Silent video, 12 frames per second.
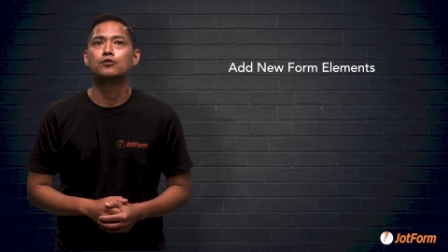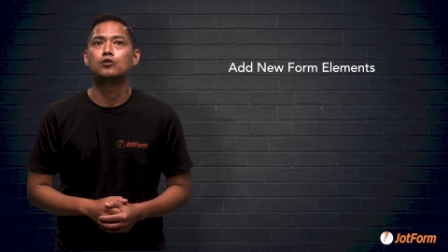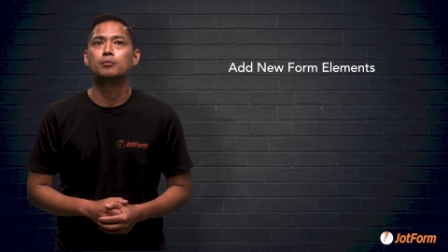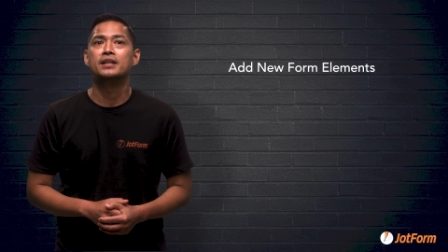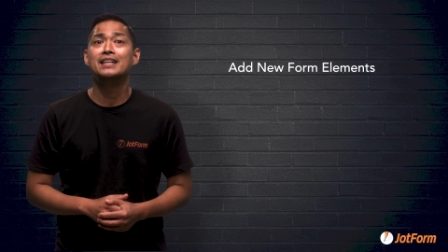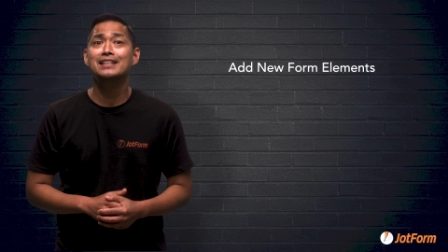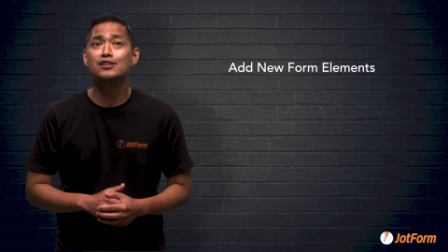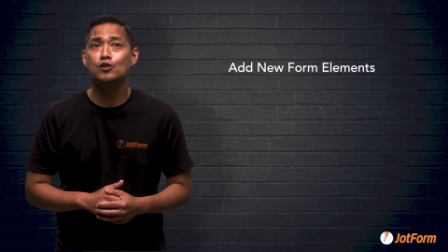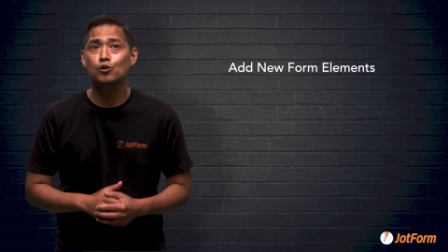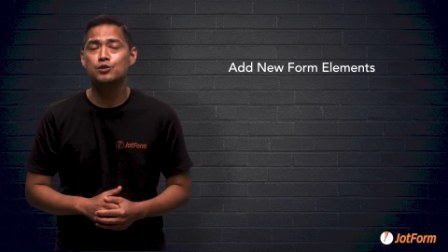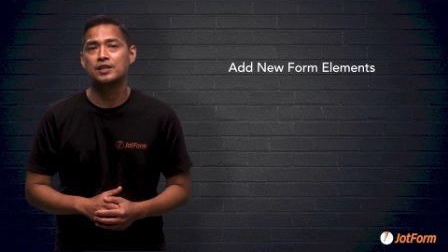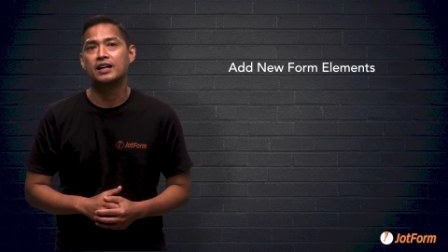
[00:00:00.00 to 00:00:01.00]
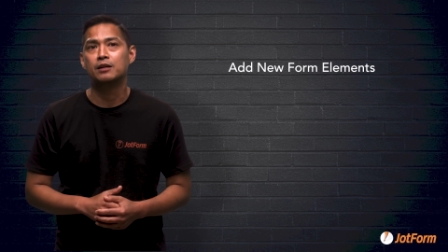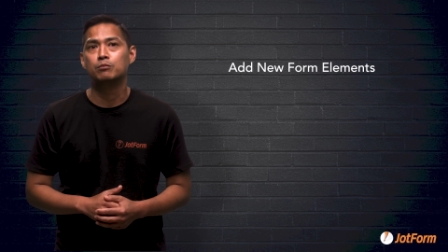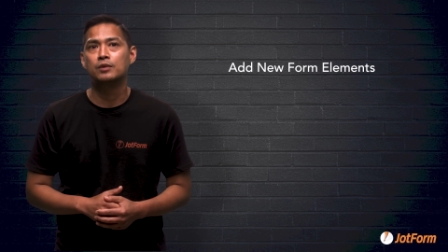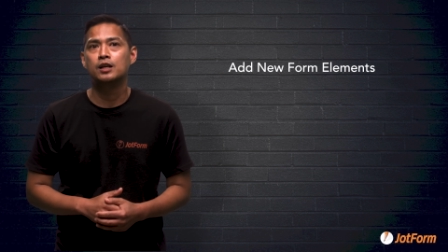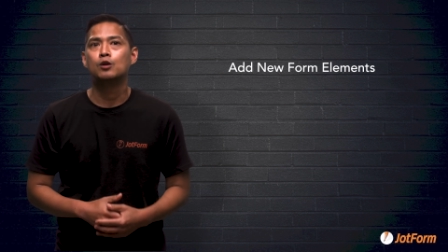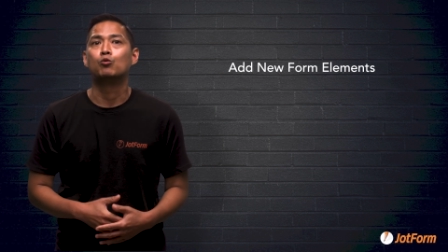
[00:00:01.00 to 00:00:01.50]
form in no time
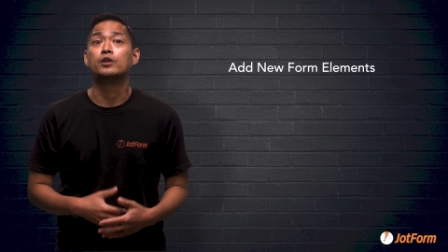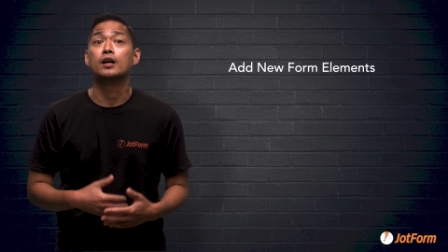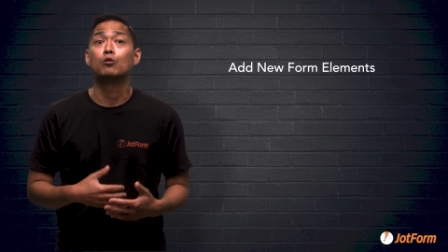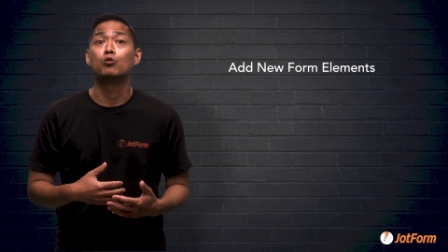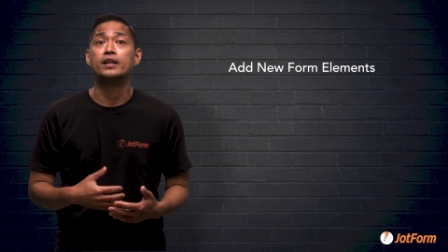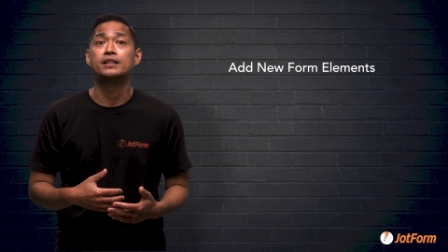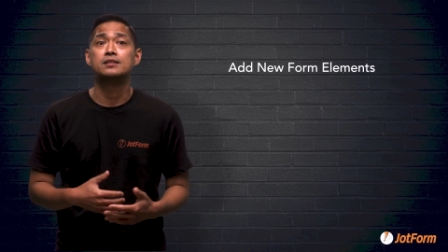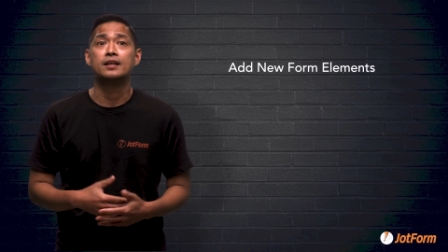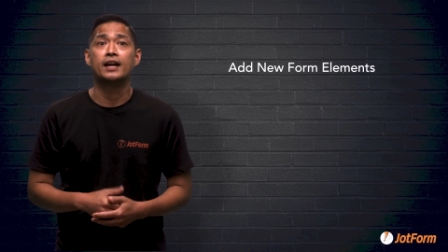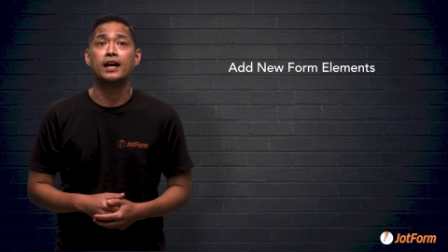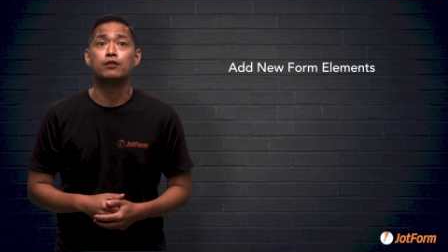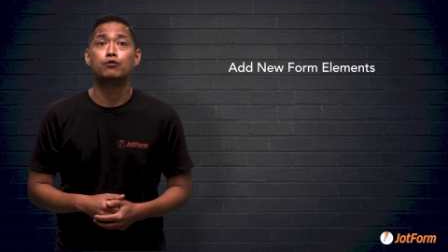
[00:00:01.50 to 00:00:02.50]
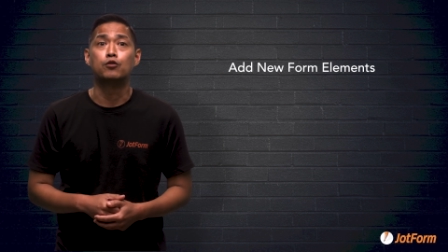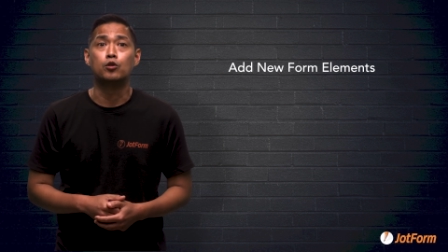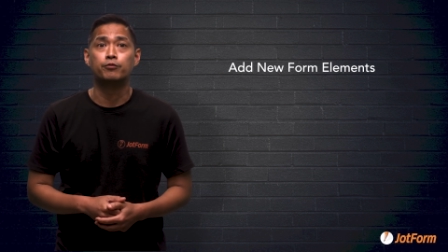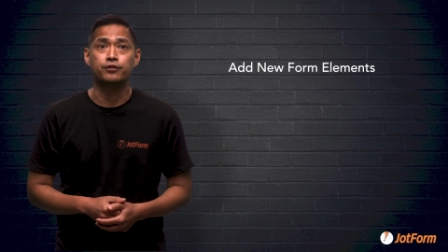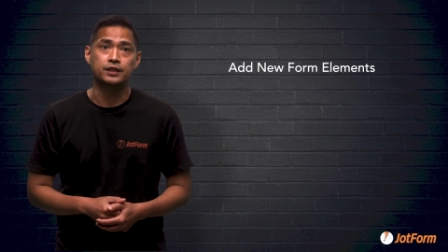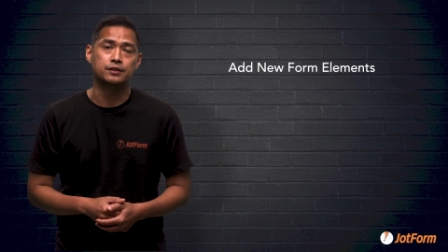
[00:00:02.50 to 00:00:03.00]
with our ready-to-add
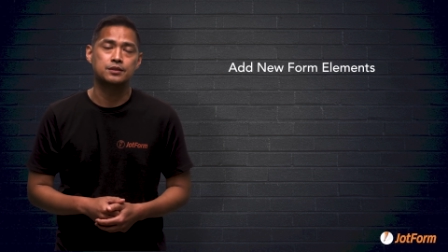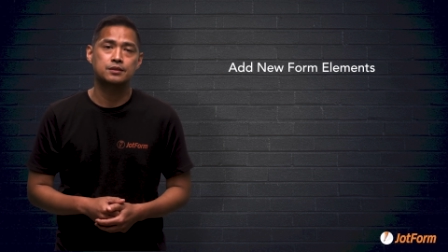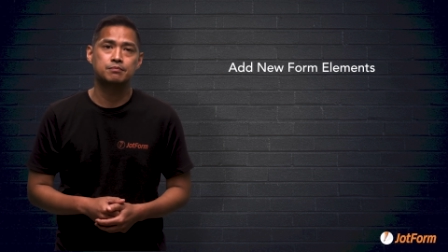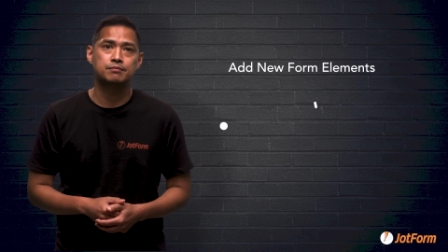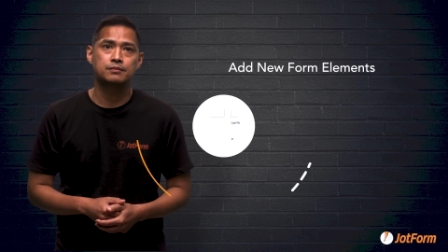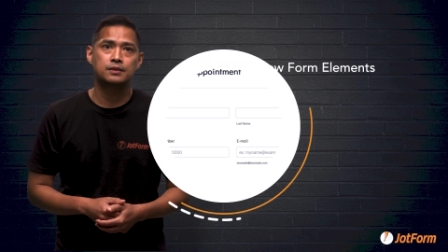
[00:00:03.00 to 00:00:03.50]
form fields.